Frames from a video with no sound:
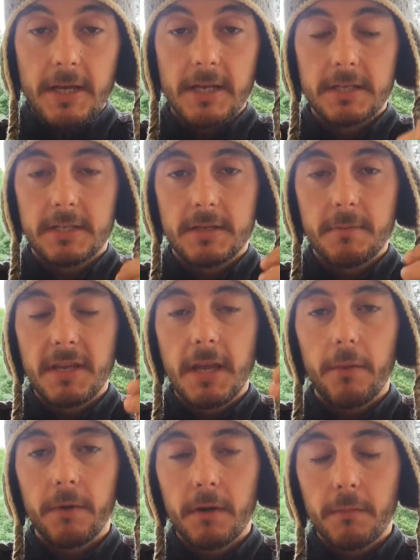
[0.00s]
is to be
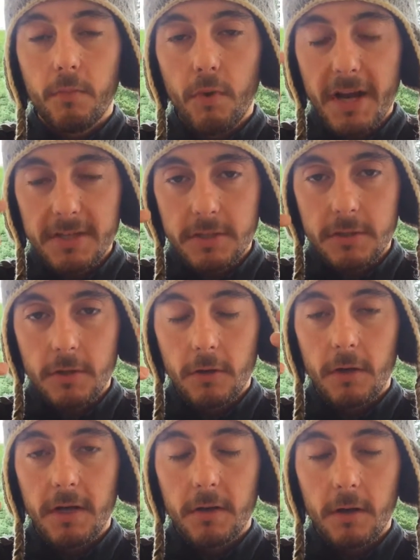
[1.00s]
able to rest
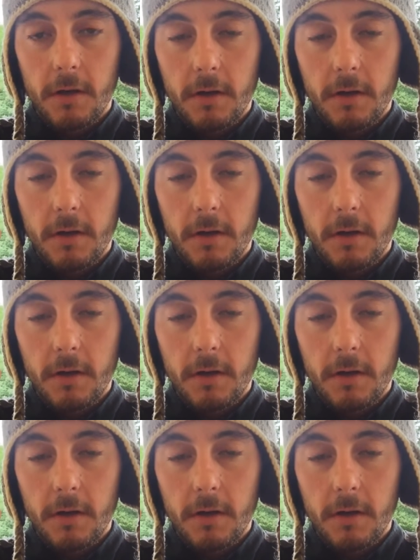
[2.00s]
your